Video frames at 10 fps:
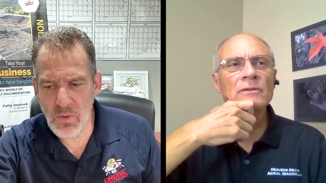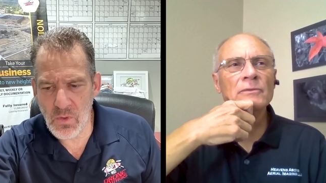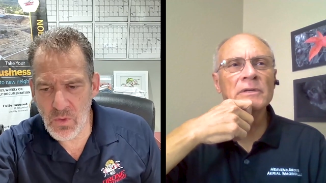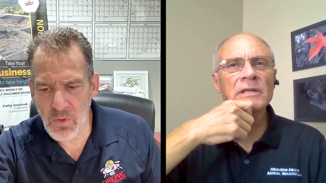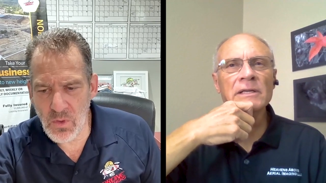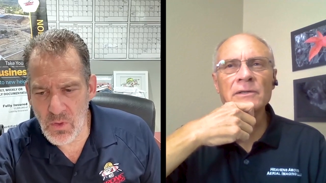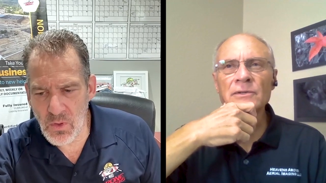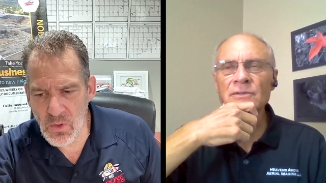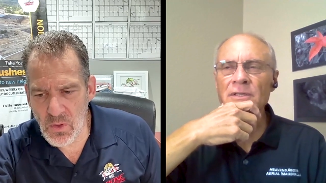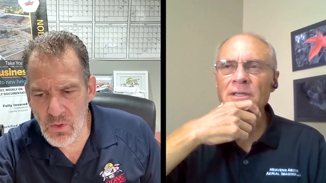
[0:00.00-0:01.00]
Speaker 1: Three
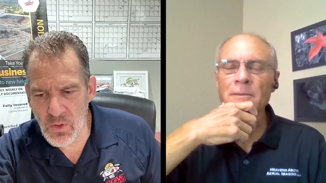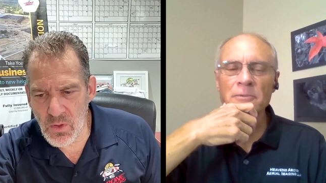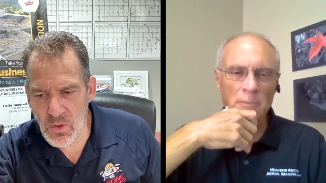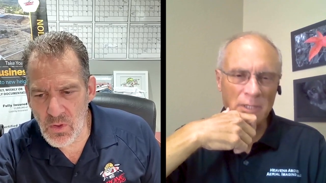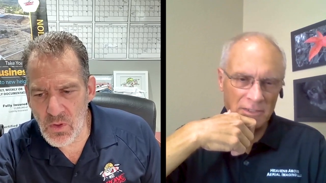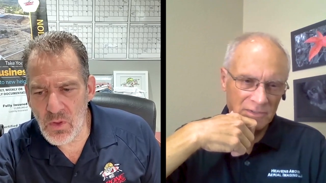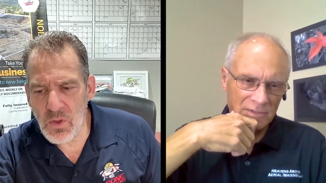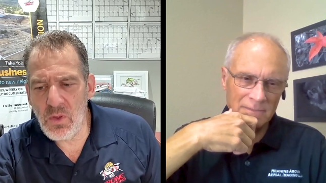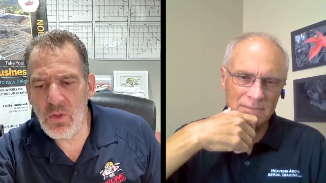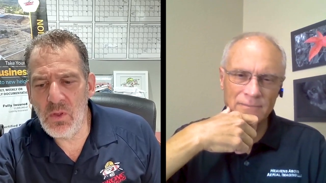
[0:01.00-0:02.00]
years and a couple of
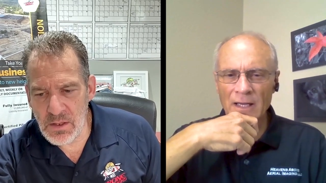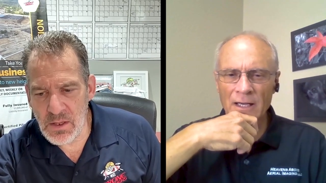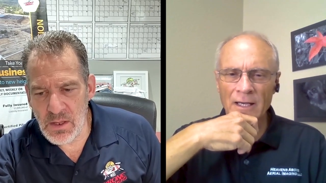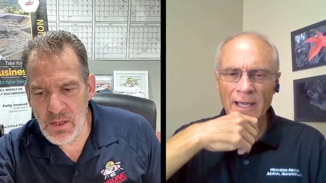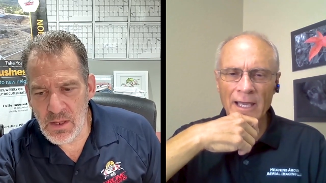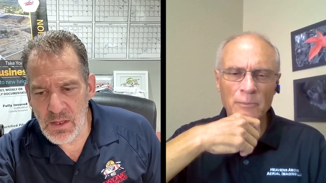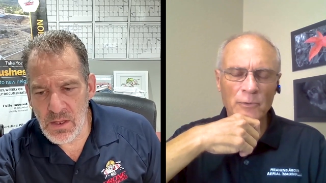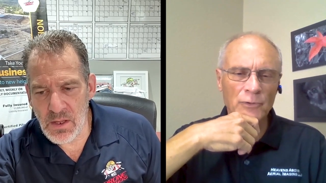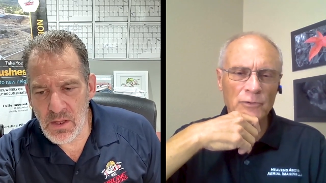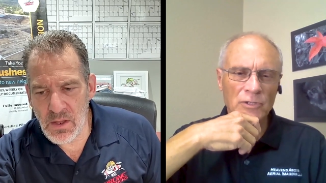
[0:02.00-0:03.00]
months. Uh, April
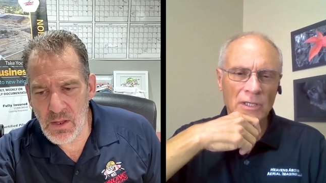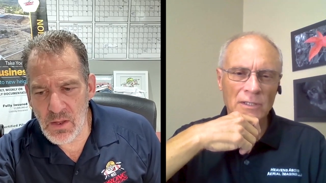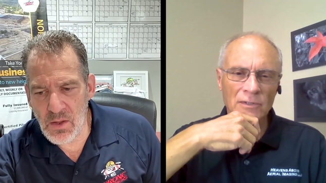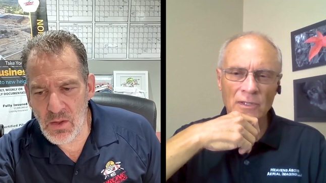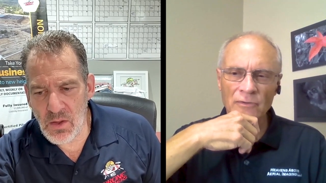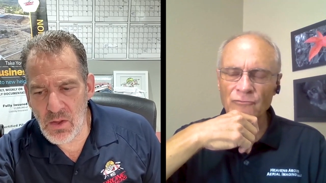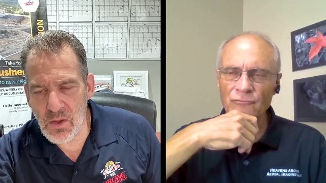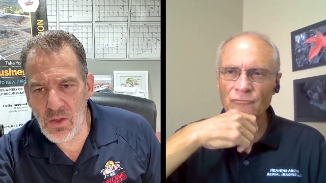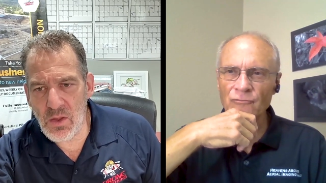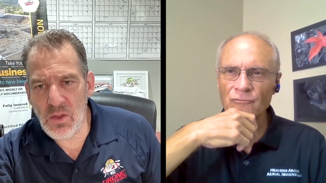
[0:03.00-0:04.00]
13th of
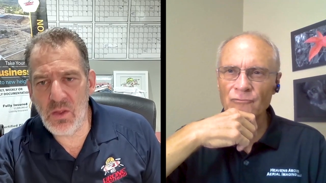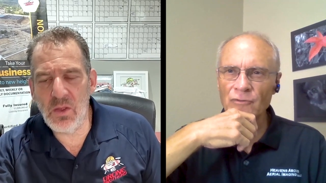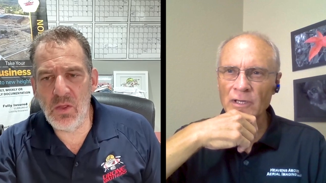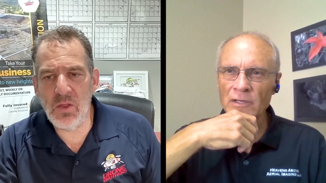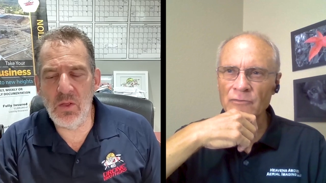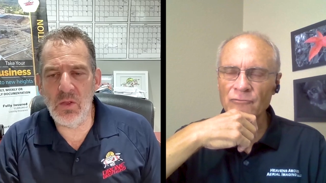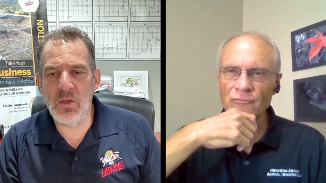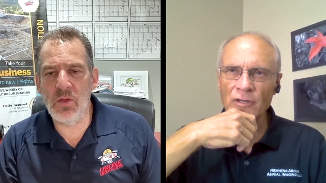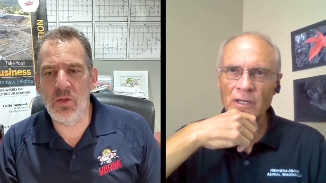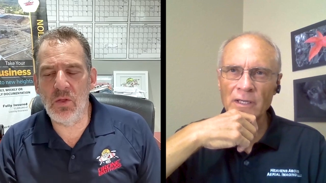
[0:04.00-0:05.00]
of
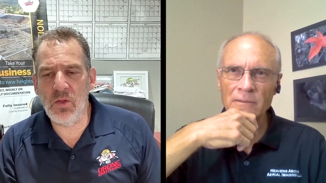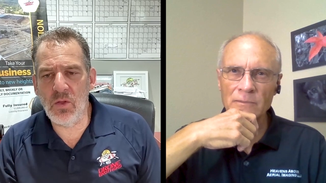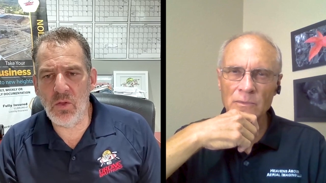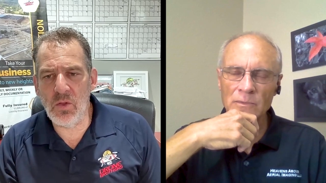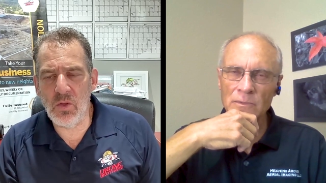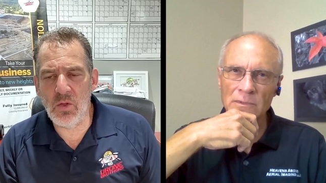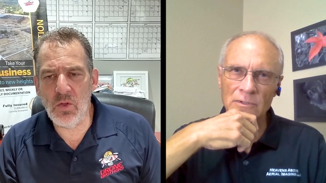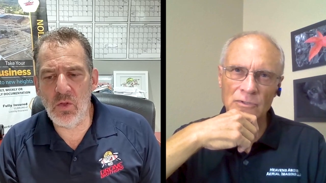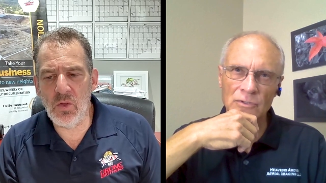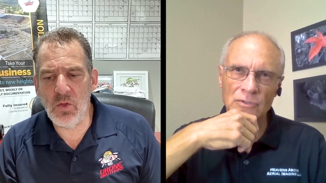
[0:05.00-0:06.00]
uh,
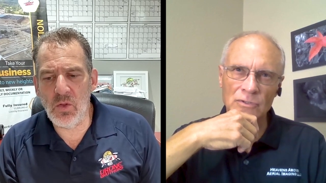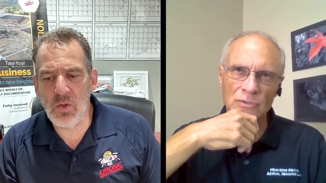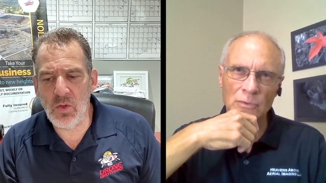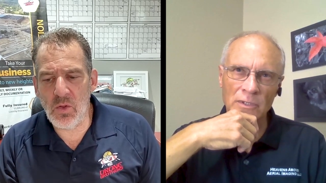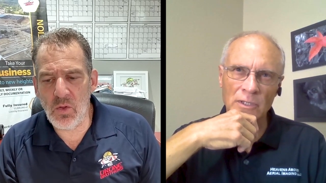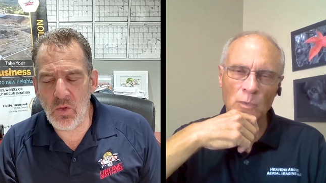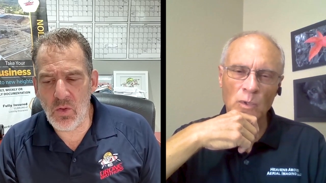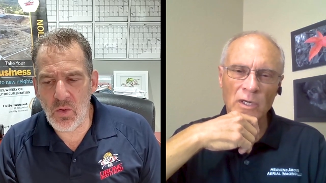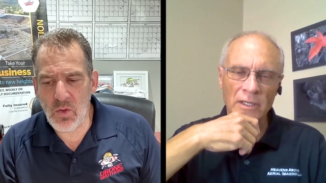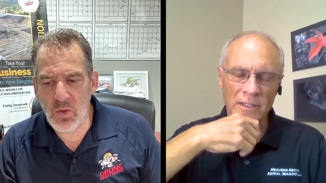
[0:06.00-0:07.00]

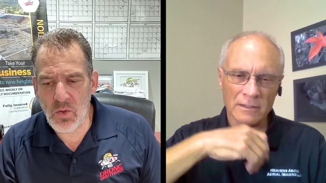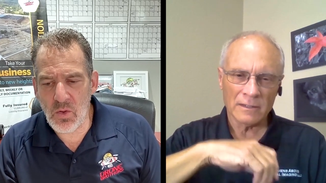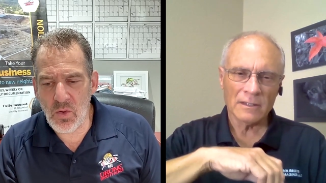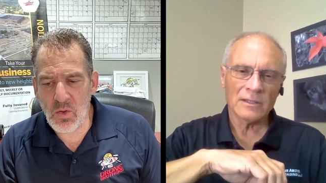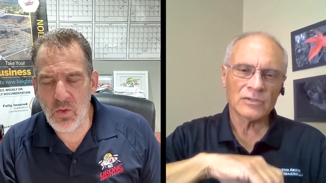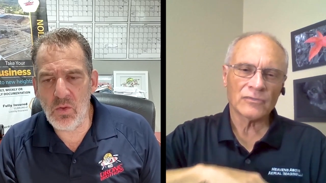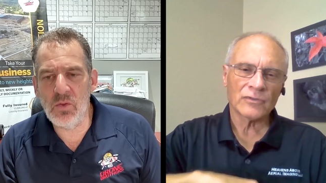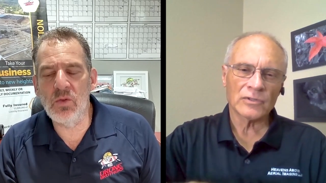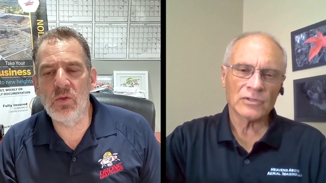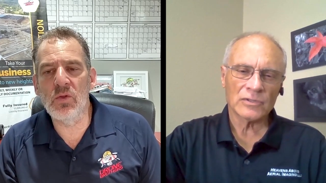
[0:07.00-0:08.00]
21 is the
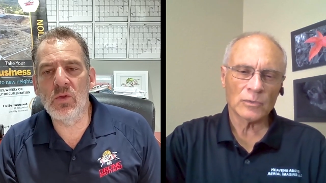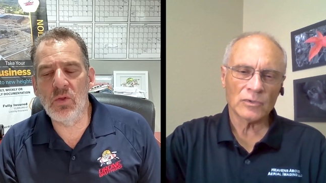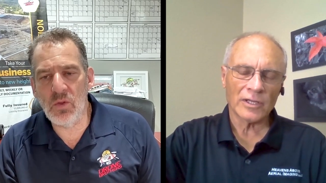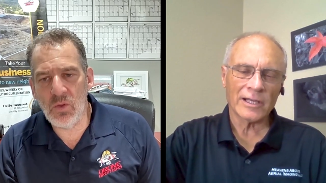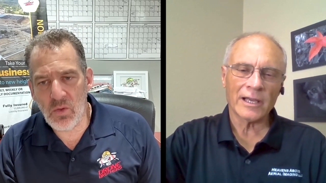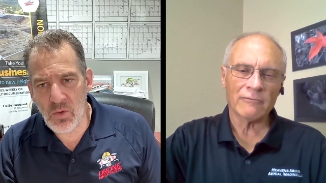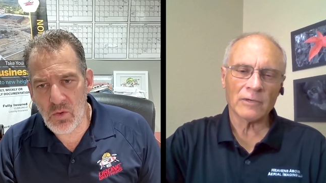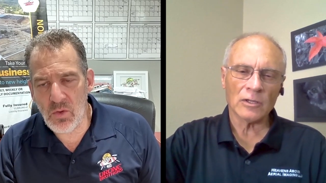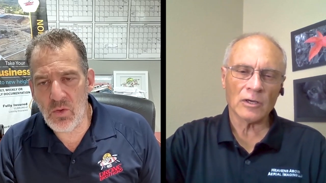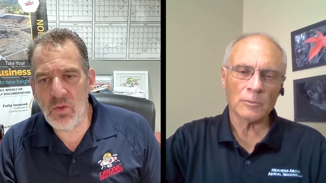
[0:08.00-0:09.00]
first thing I have in my
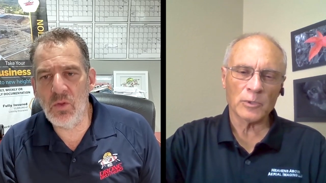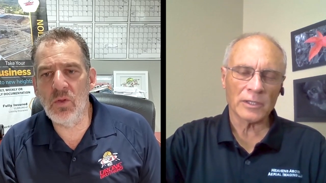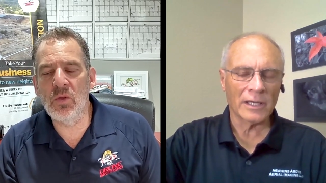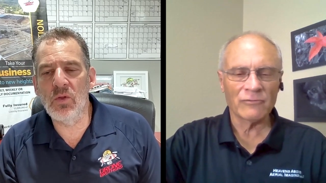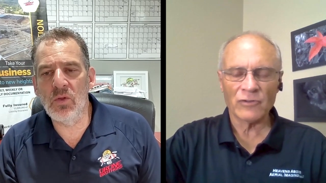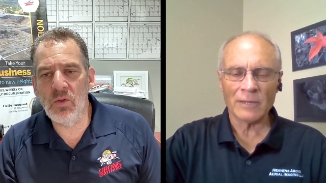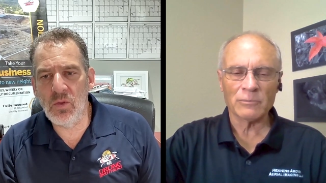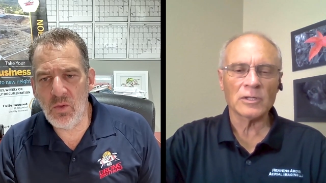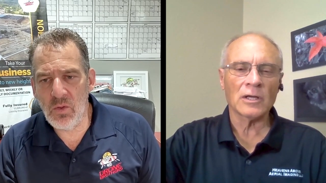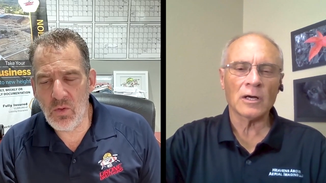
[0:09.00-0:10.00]
logbook, and I've
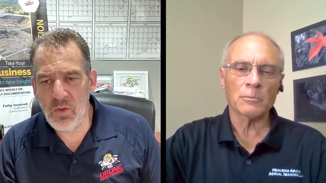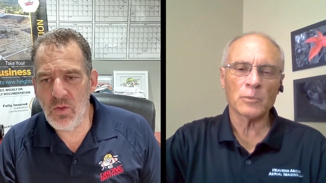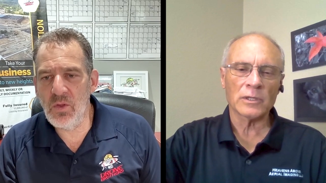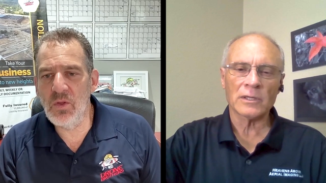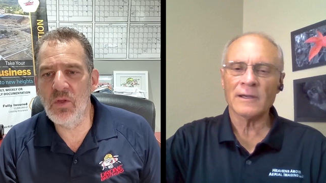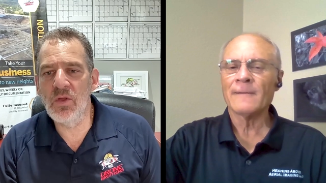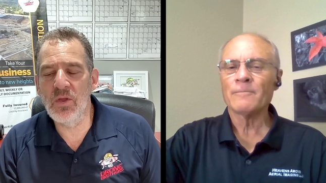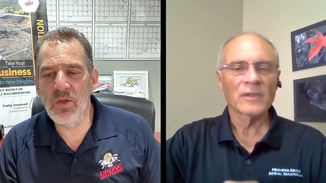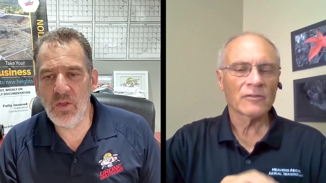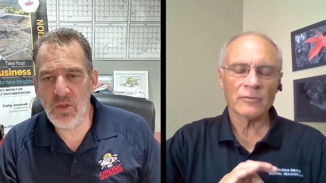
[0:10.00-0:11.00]
kept a logbook
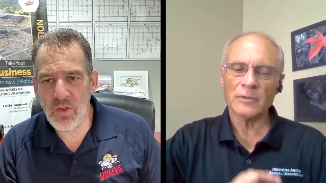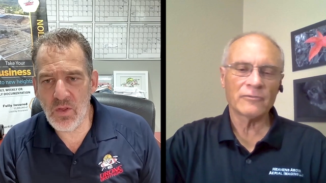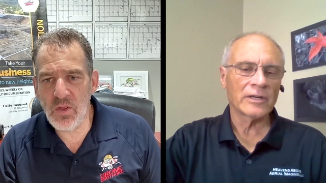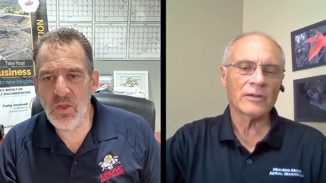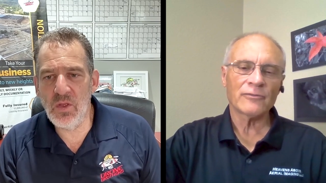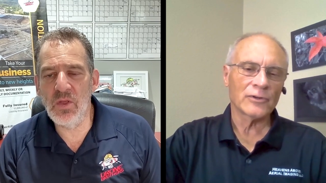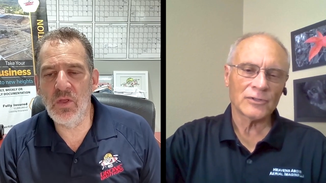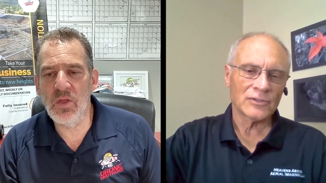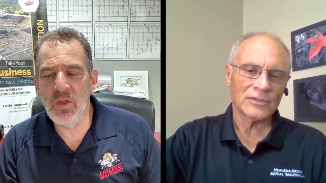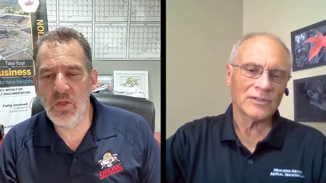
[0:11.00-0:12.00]
from the very
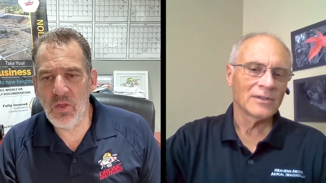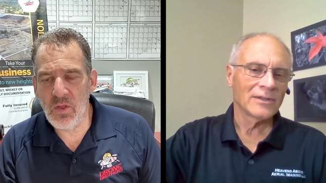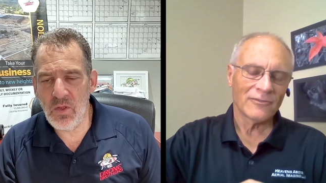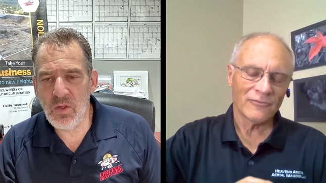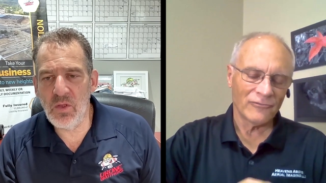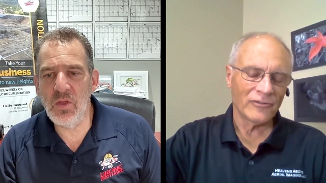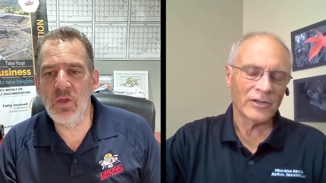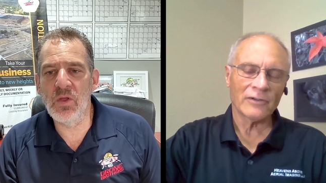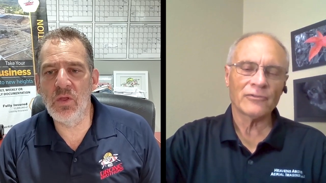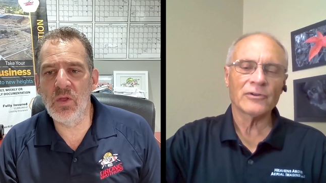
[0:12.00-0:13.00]
first
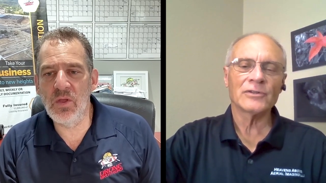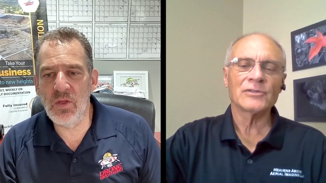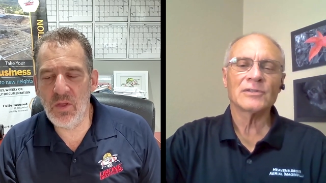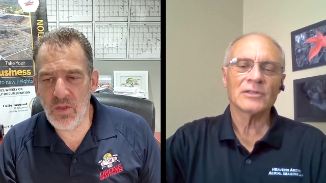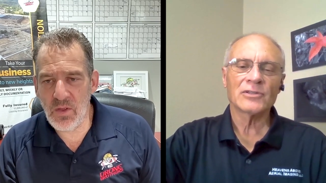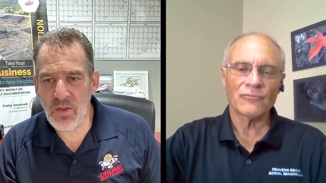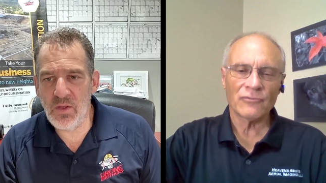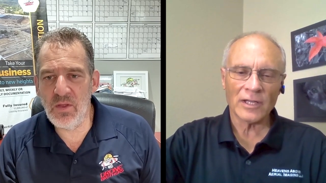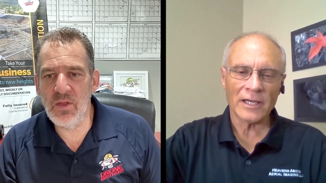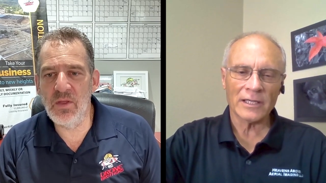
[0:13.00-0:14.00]
very first
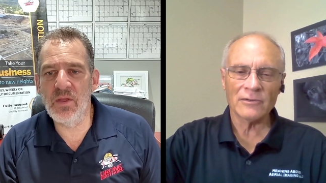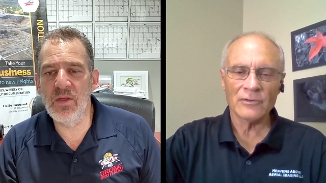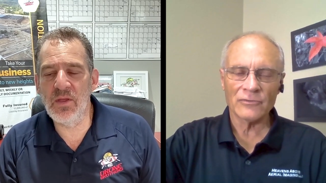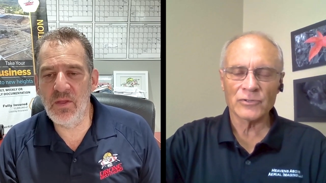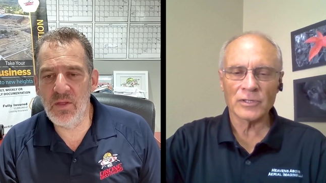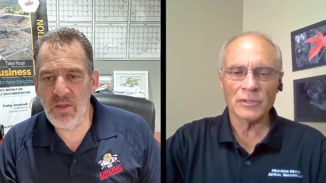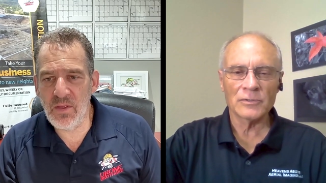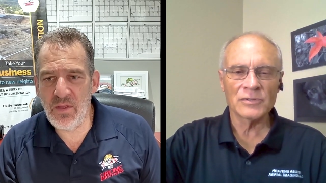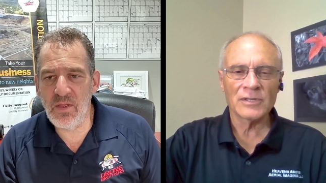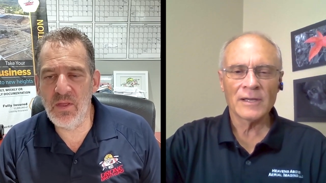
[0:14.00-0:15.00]
flight of
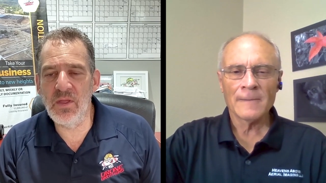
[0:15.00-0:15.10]
drones.